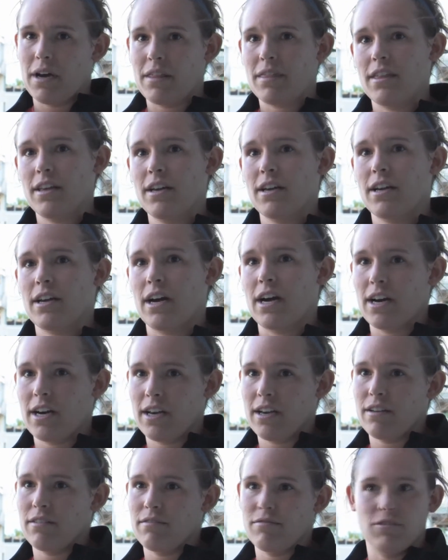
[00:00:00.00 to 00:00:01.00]
I
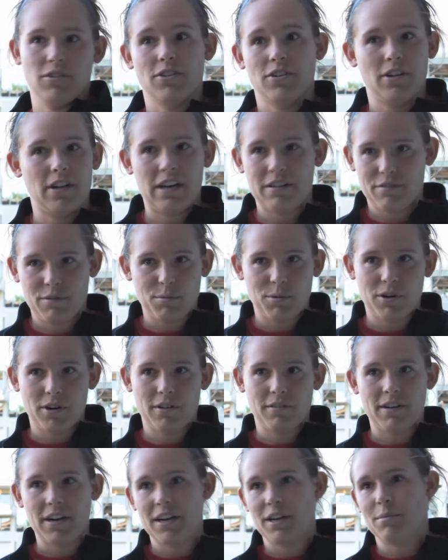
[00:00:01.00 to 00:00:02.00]
think I've learned a
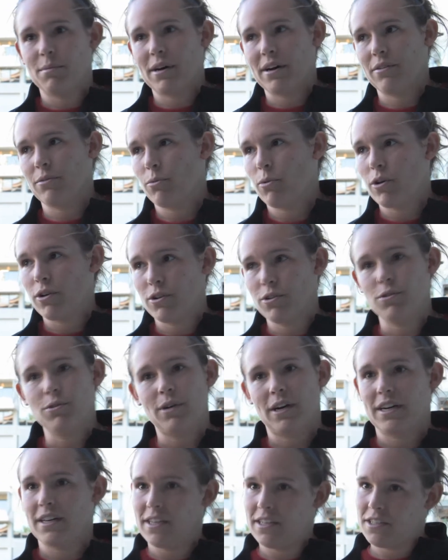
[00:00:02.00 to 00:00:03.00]
lot from her already about
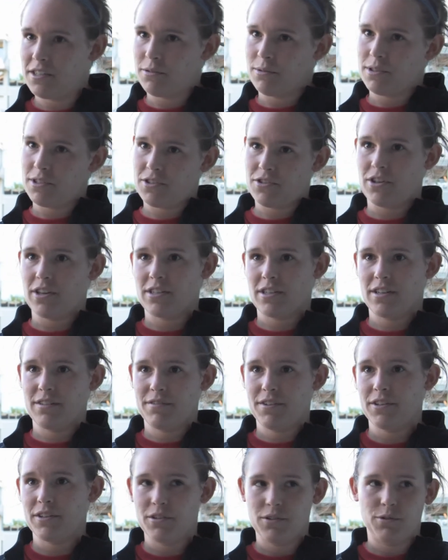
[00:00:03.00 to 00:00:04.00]
who I need to
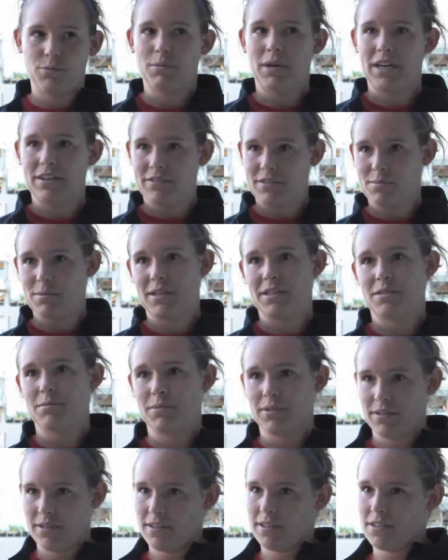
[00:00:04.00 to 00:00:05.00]
instruct on the field and who my
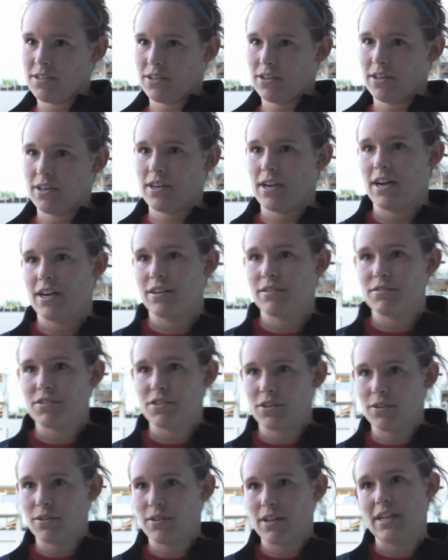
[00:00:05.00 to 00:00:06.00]
responsibilities are,
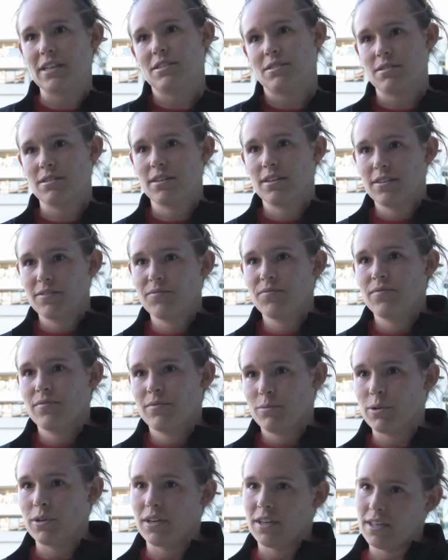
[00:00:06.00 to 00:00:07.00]
kind of. So that's
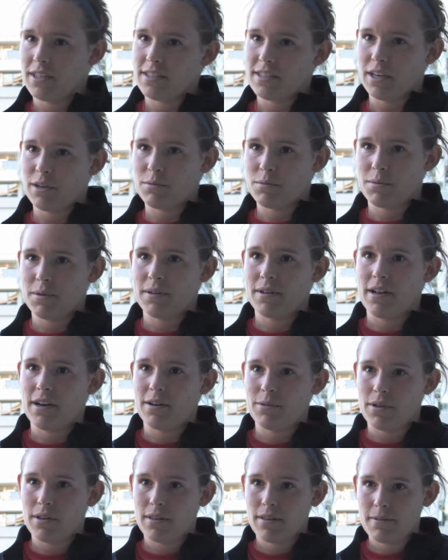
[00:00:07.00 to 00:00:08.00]
what Nikki's
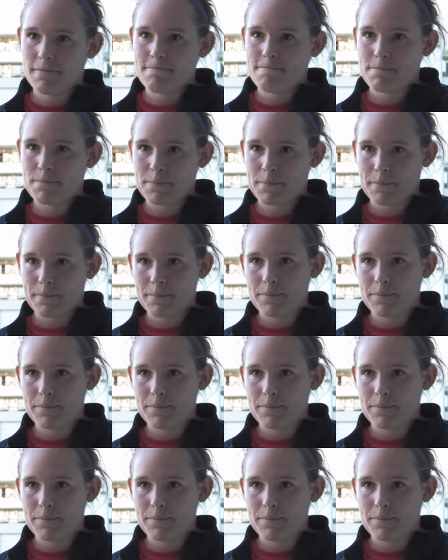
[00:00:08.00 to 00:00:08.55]
helped me a lot with.